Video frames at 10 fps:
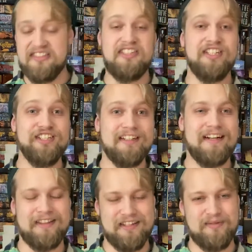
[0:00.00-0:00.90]
Didn't
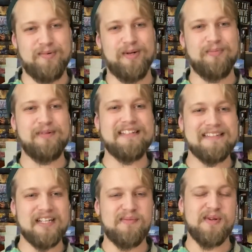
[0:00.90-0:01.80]
like this book, please
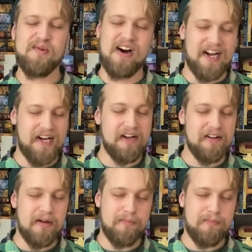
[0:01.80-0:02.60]
tell me why.